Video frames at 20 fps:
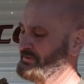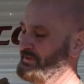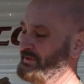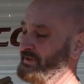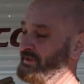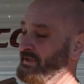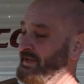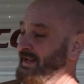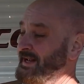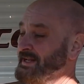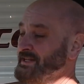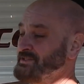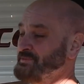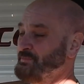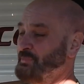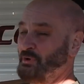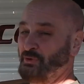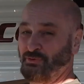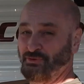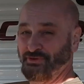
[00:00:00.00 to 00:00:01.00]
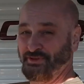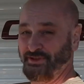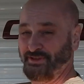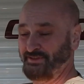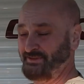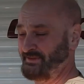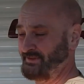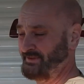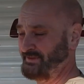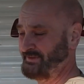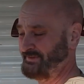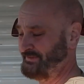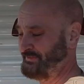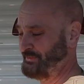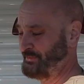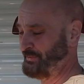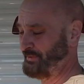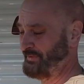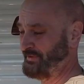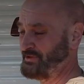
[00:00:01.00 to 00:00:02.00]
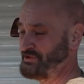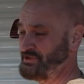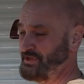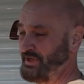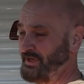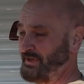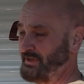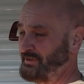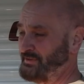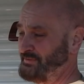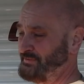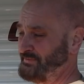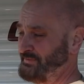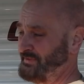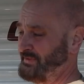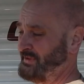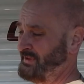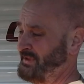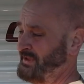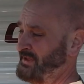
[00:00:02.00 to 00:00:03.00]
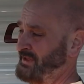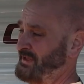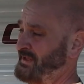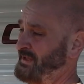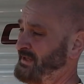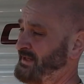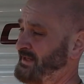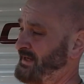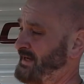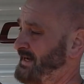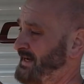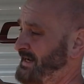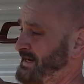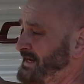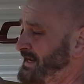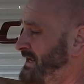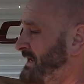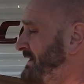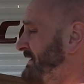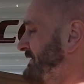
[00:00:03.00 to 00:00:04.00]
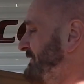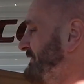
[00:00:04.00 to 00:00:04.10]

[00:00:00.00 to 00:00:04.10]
the edge molding for the shelf, I have